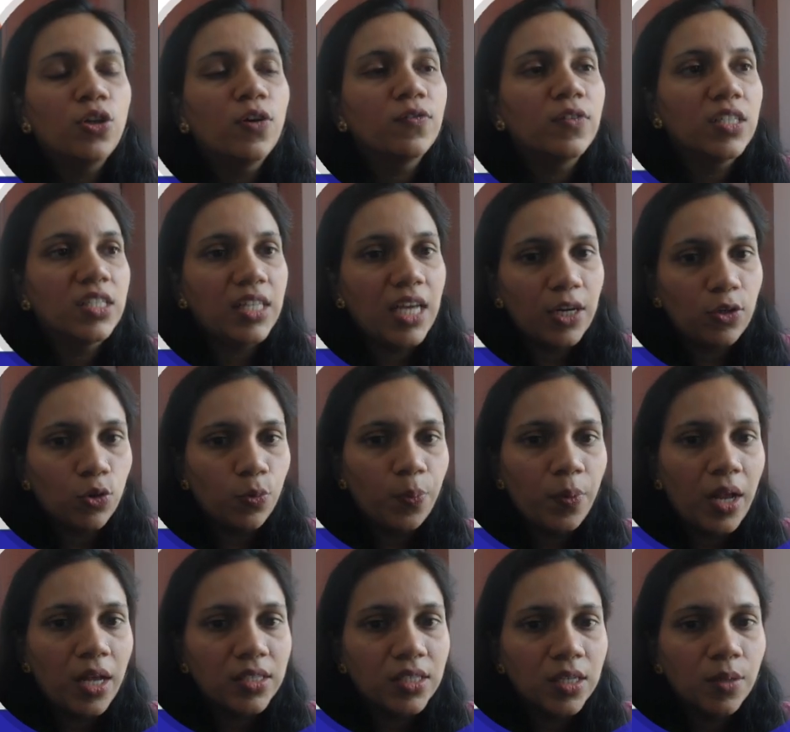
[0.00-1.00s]
of the
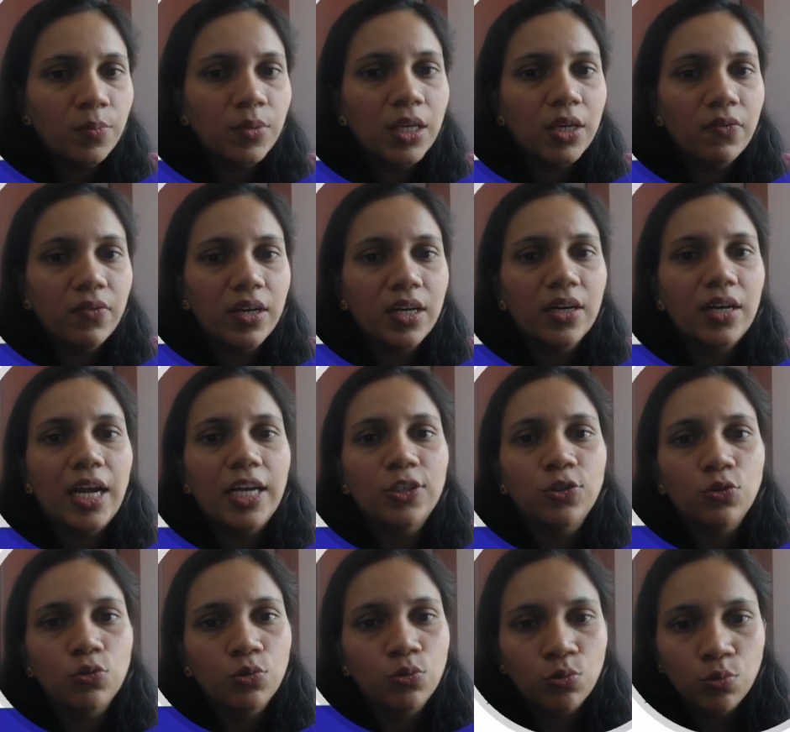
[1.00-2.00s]
cytoplasm giving
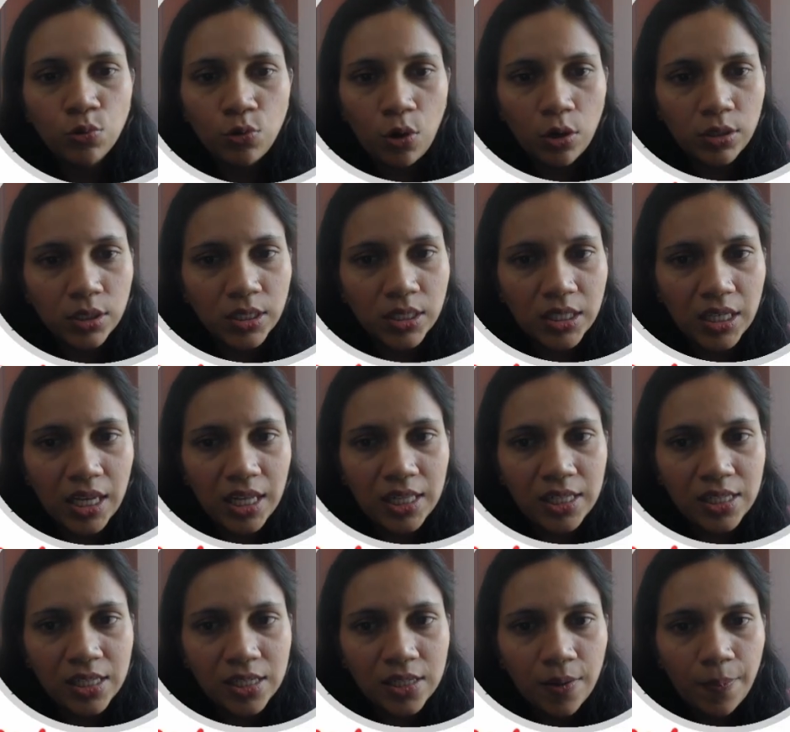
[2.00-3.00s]
rise to two daughter
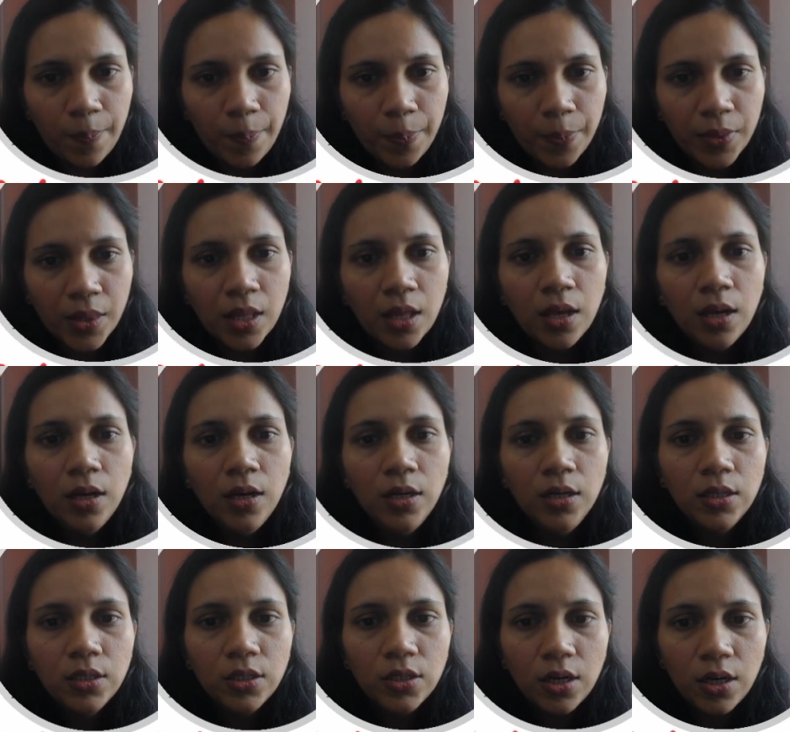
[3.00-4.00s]
cells.
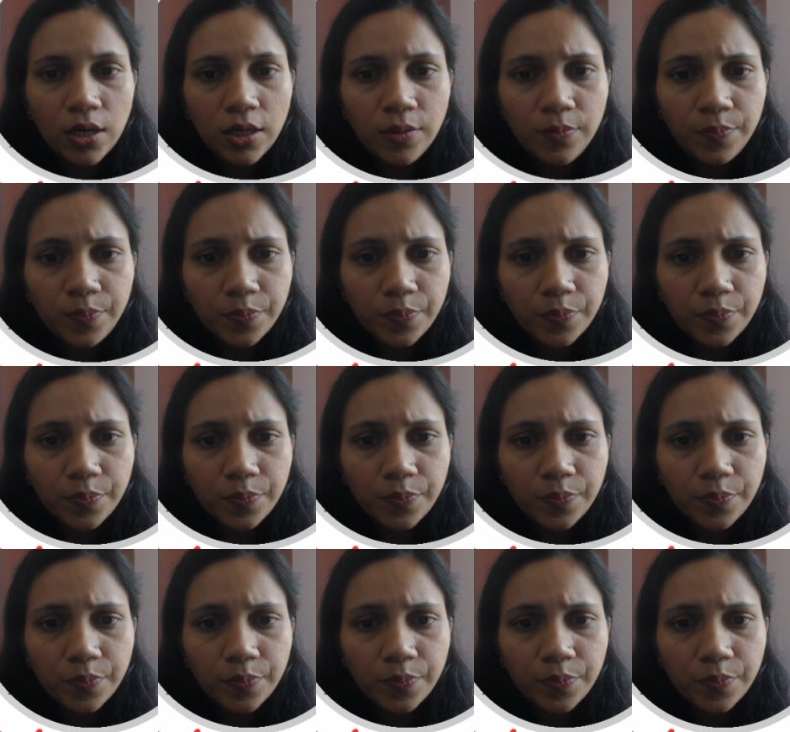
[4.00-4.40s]
Here,